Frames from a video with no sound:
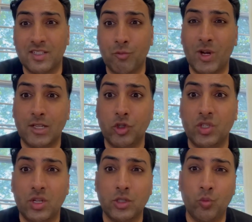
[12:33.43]
and we actually
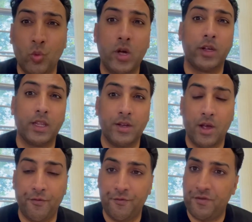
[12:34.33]
started work in
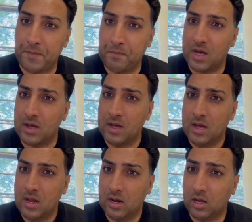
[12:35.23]
November
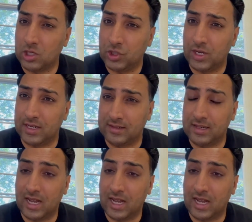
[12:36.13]
last year.